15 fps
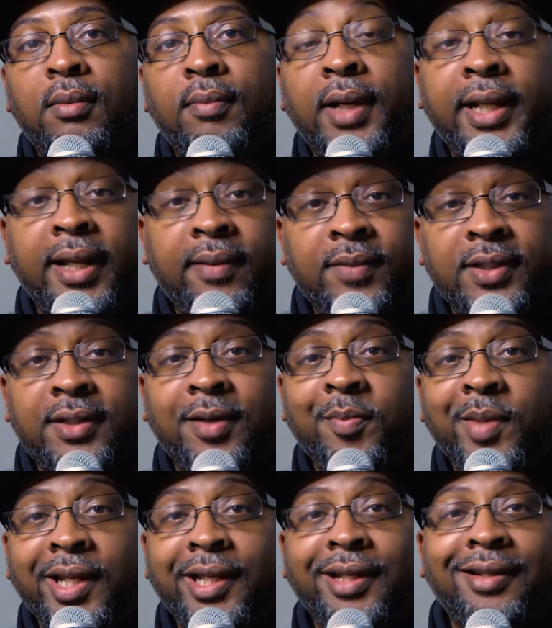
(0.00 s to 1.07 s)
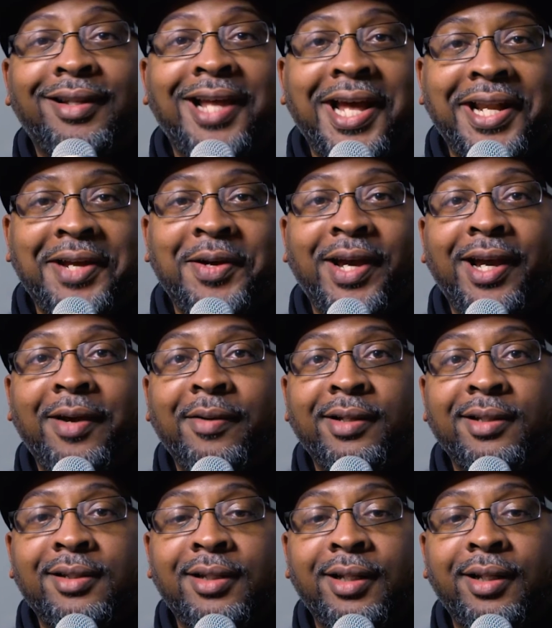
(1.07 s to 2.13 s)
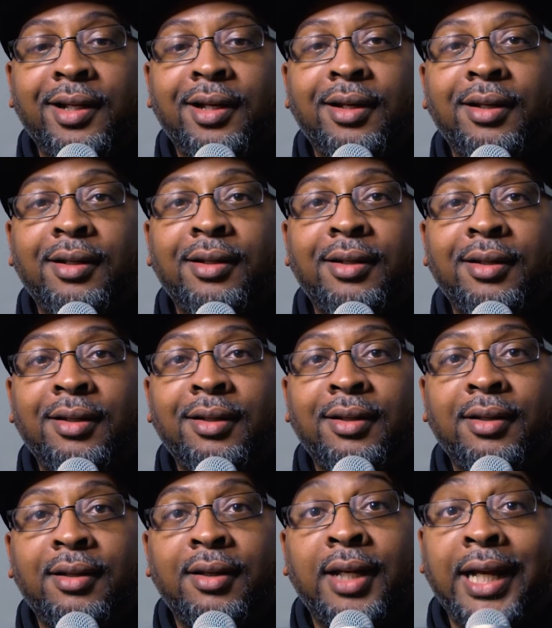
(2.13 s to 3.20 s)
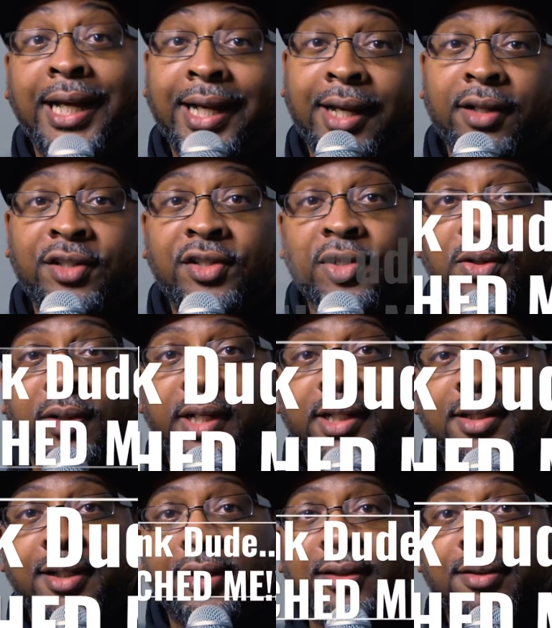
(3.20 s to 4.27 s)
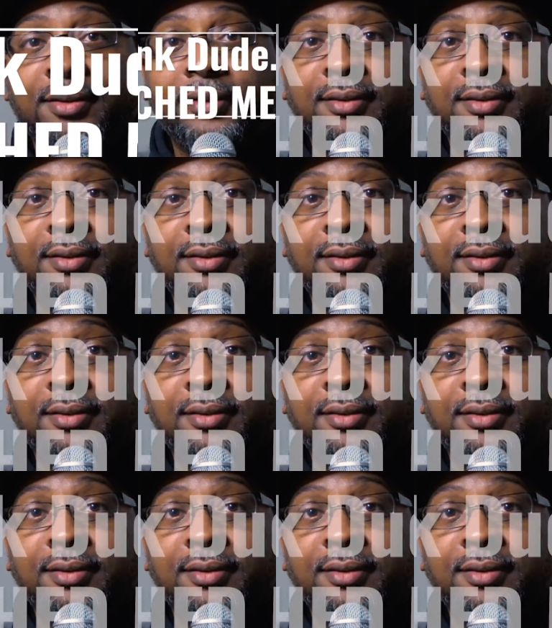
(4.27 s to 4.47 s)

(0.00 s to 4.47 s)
My name is comedian Lionel Harris, and I got a story to tell.